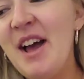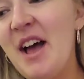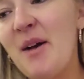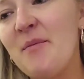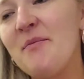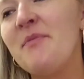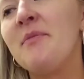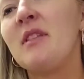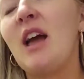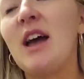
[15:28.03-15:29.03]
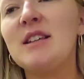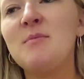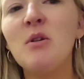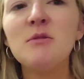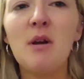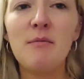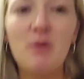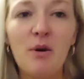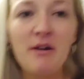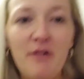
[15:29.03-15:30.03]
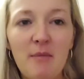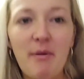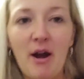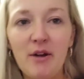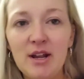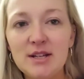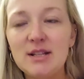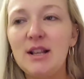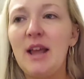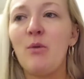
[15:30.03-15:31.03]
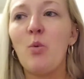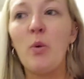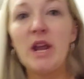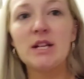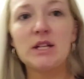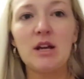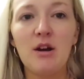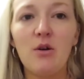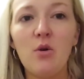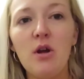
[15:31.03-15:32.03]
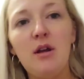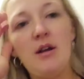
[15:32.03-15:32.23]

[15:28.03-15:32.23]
I spoke to my midwife about it like weeks ago.